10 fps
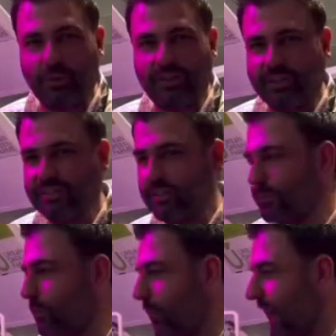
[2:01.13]
load tested
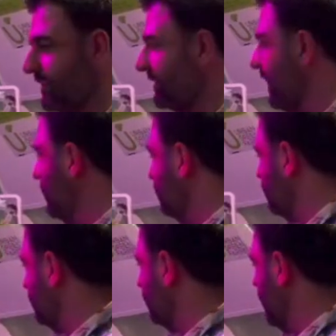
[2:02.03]
at 3
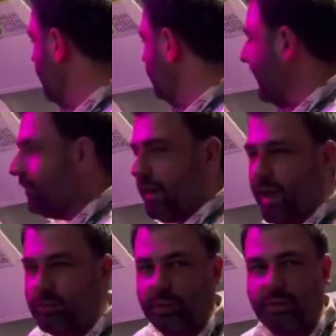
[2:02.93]
tonnes. And that's
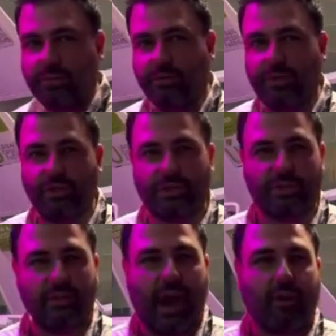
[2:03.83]
the effect that
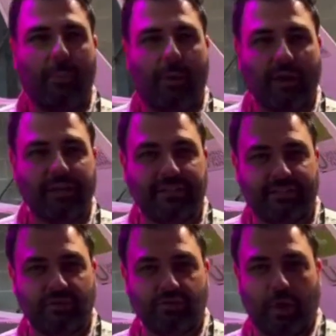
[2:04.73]
happened after
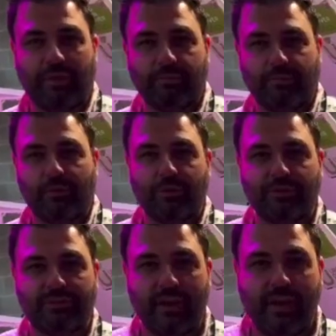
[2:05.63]
load testing at 3
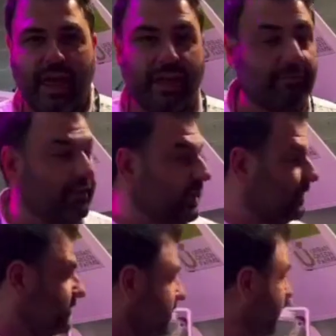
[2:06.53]
tonnes. So really